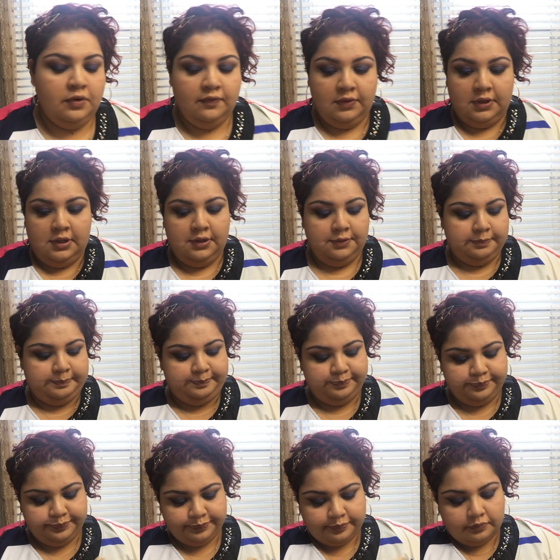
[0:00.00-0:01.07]
of the
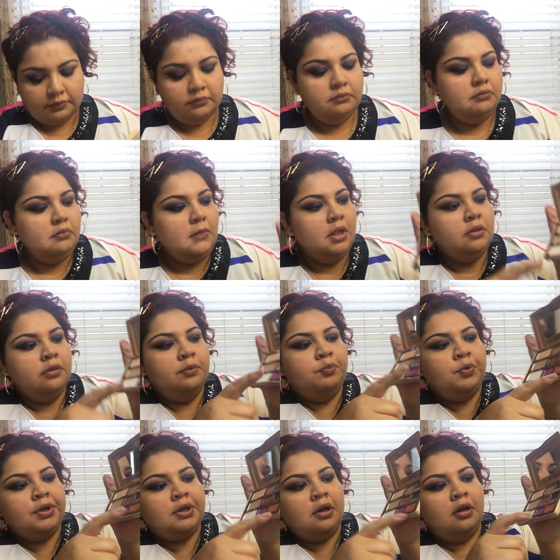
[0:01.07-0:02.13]

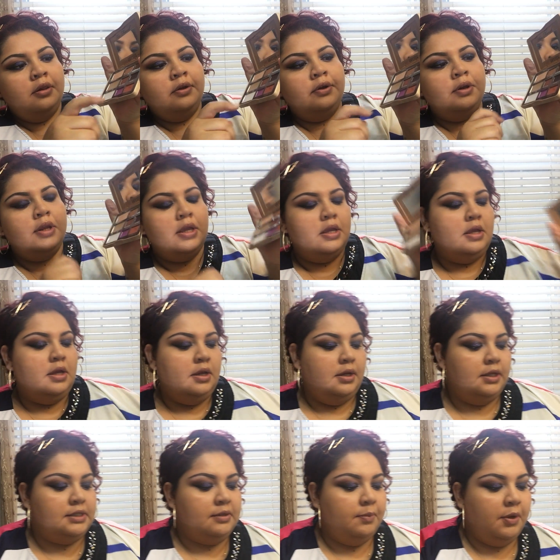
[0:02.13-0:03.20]
brick color.
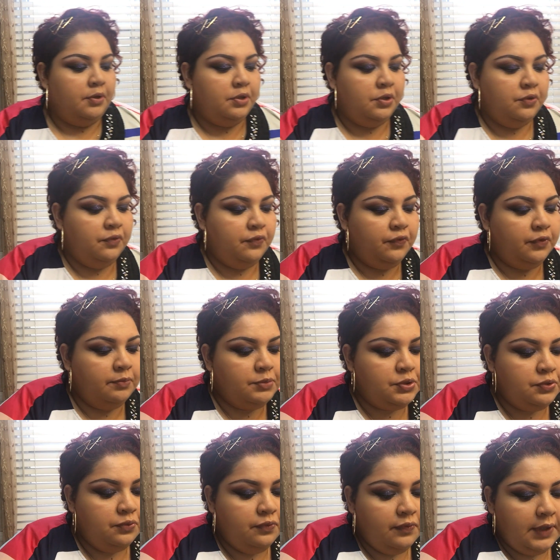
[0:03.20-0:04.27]
That's About You from
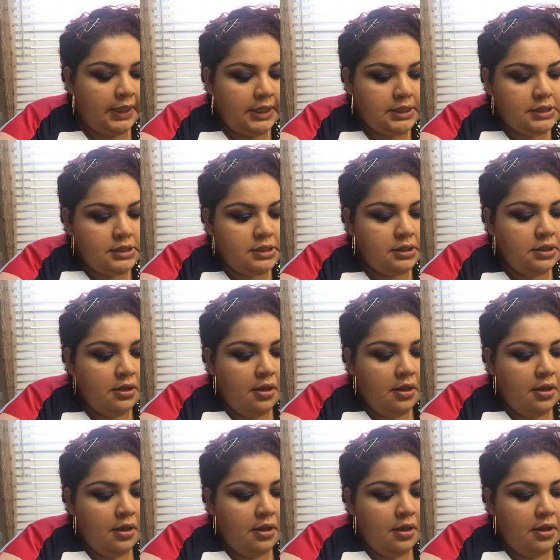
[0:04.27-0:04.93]
Too Faced.